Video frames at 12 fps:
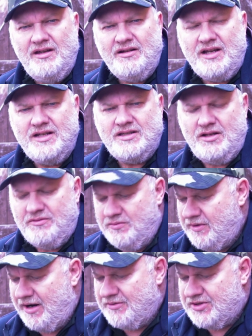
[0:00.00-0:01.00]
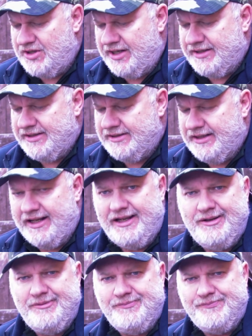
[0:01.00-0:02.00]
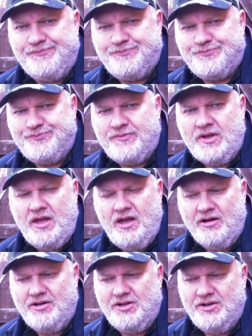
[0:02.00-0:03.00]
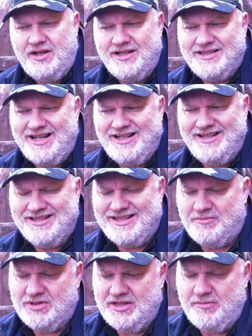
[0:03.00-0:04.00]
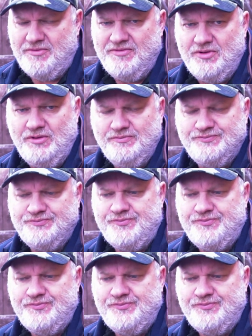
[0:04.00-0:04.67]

Okay, so we're outside. I'm going to do it exactly the same as I did before.